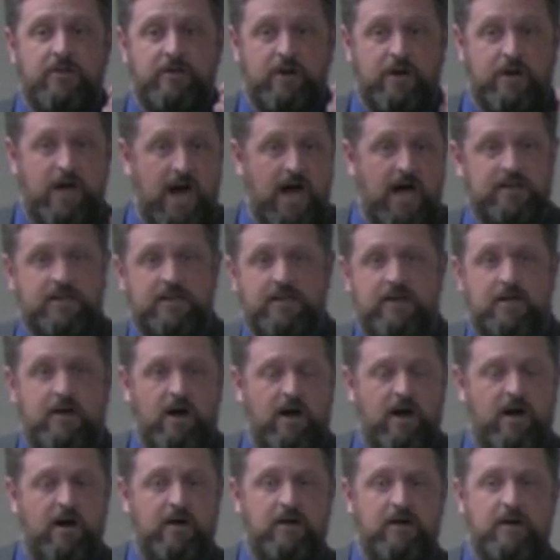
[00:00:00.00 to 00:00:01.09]
their godly
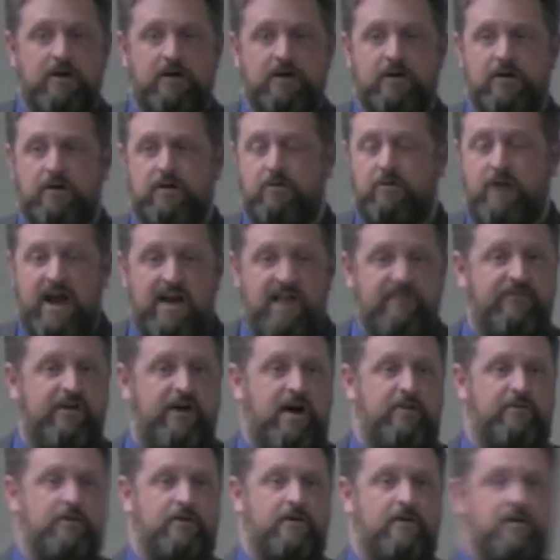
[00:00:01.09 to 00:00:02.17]
uh, uh,
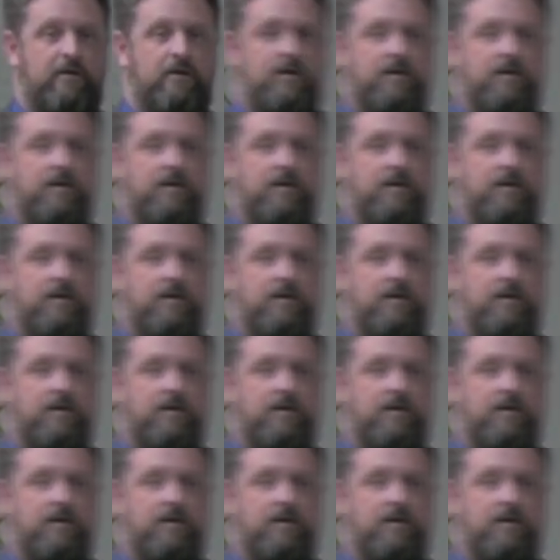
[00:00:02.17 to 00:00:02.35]
grandfather.